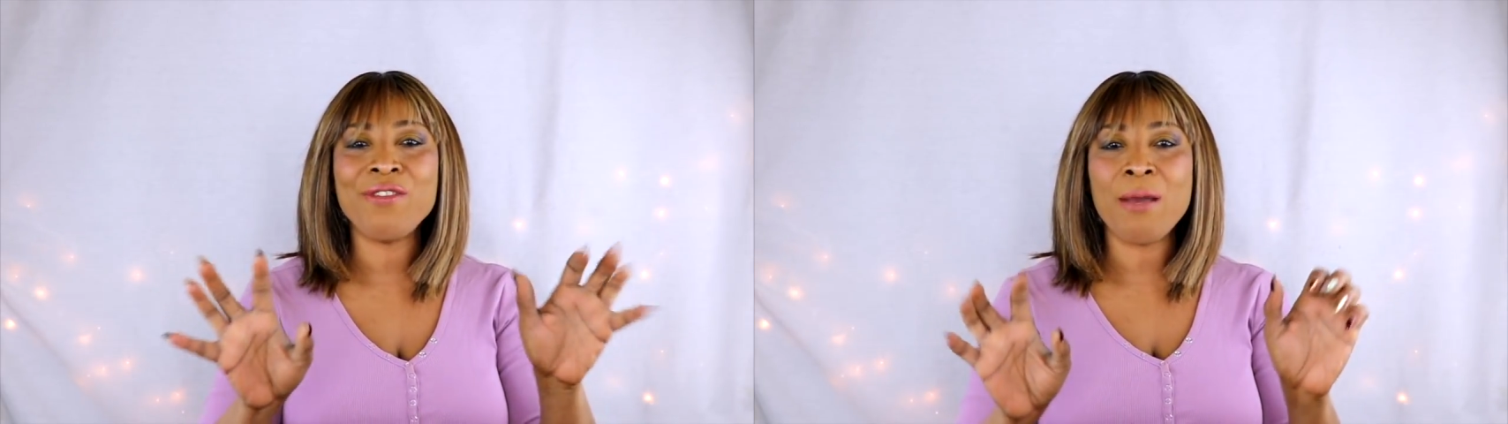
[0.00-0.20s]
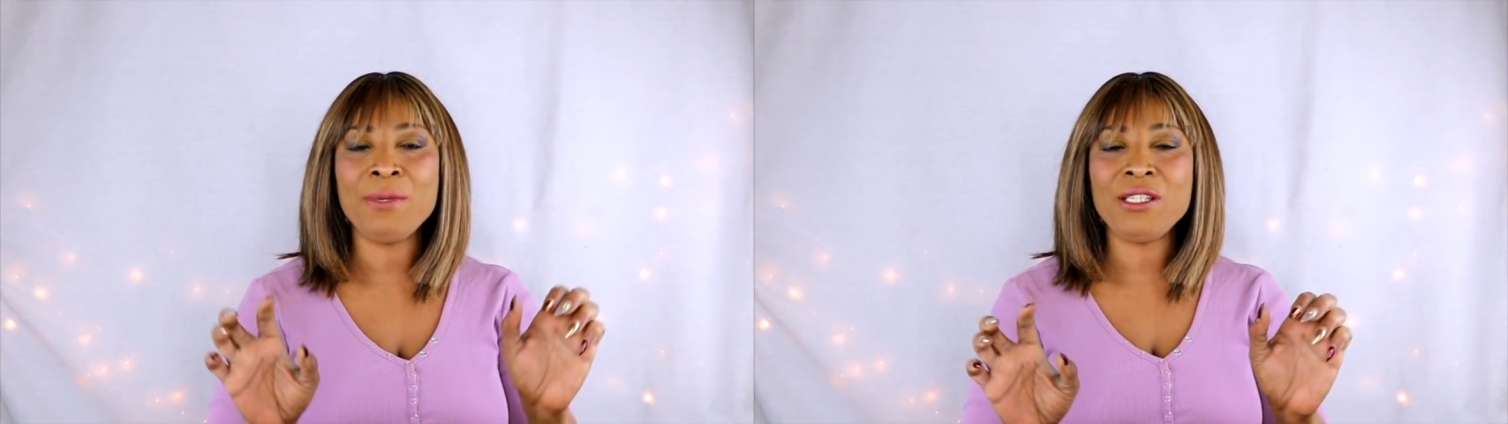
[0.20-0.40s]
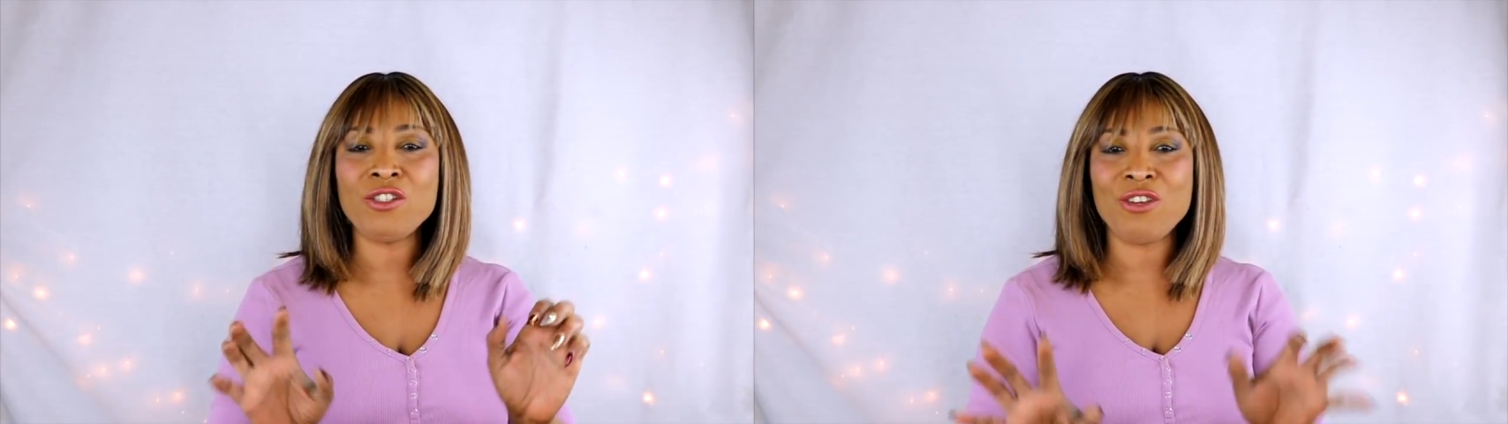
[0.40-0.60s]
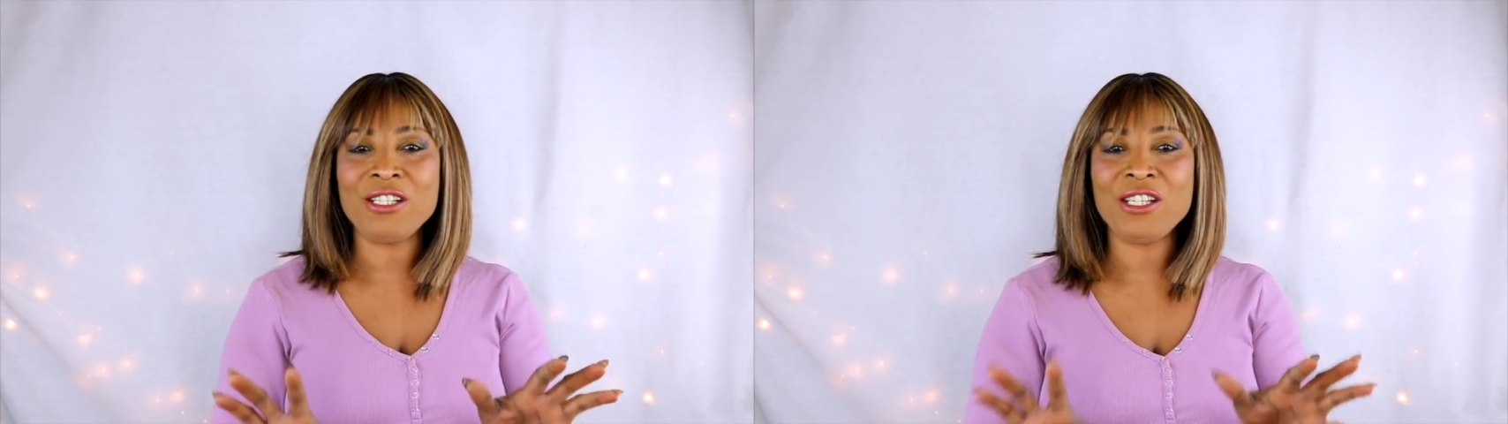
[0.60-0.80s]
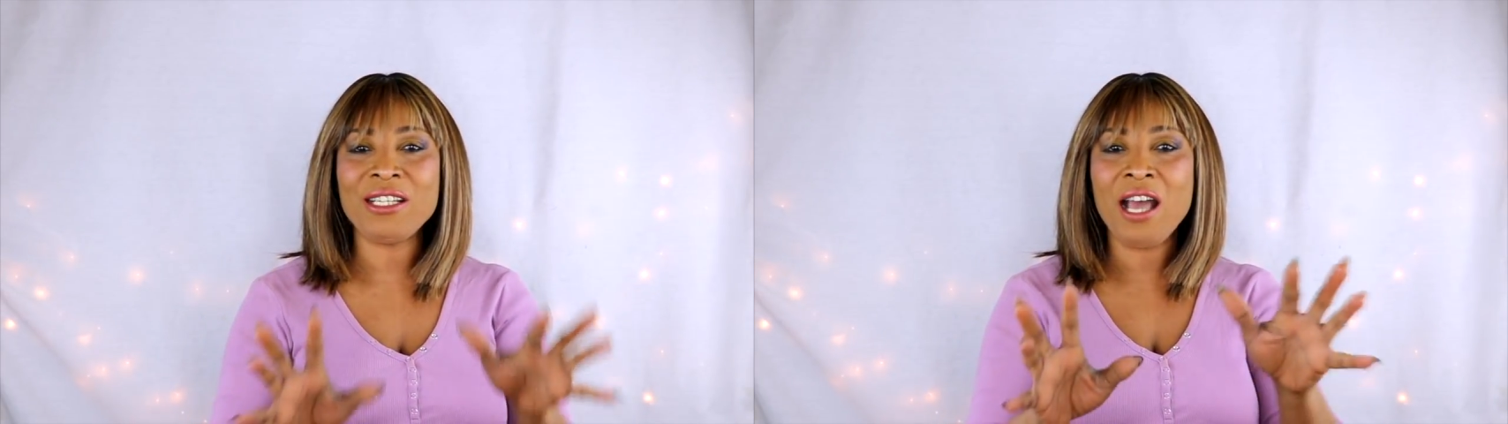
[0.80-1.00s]

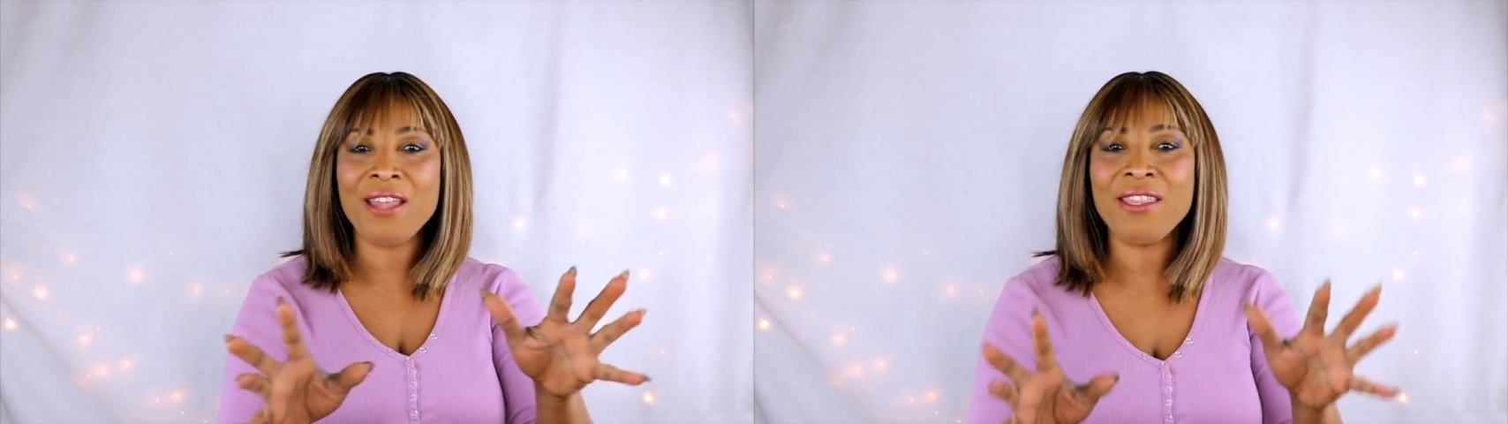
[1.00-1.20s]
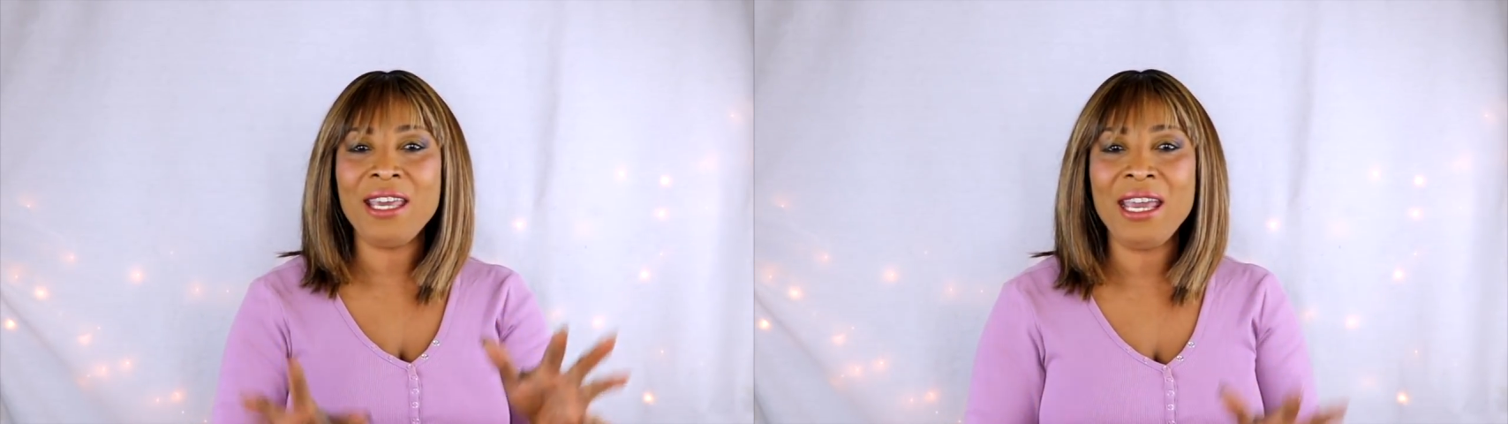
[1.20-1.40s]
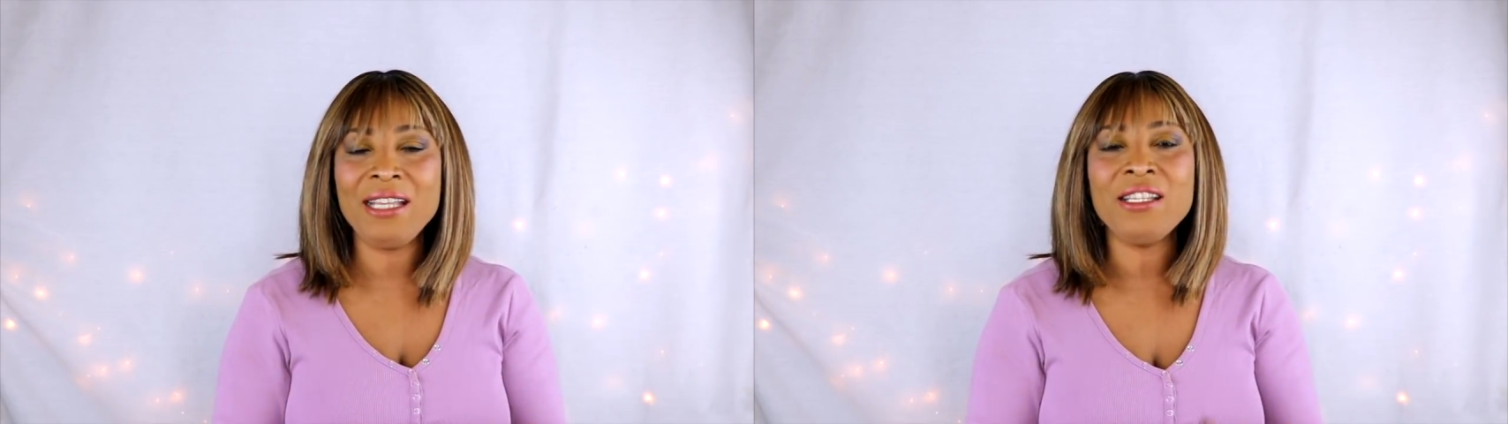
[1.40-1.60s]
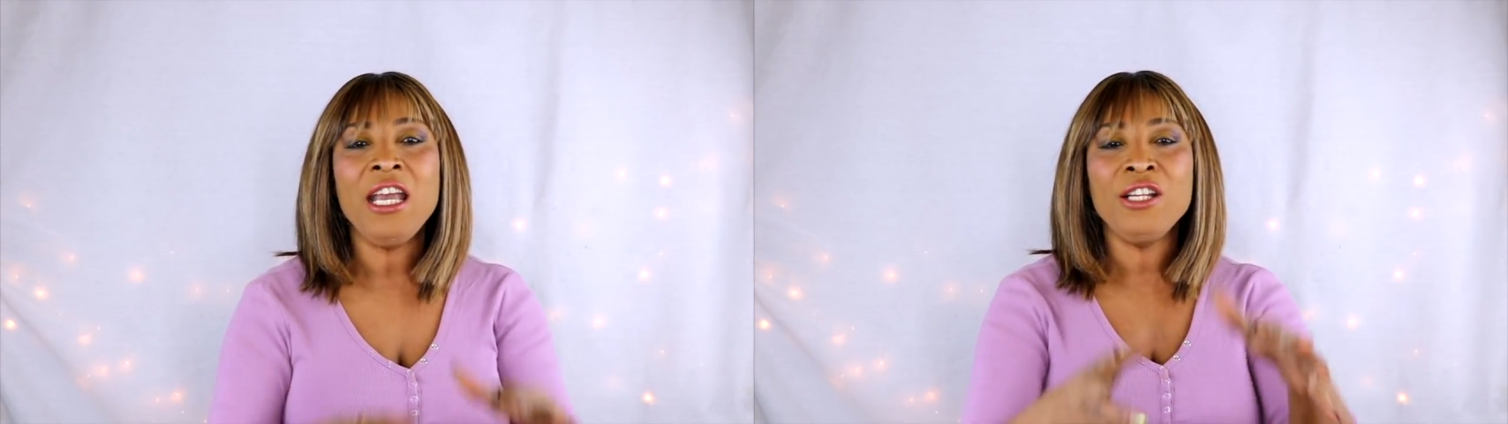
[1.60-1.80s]
demonstration at the end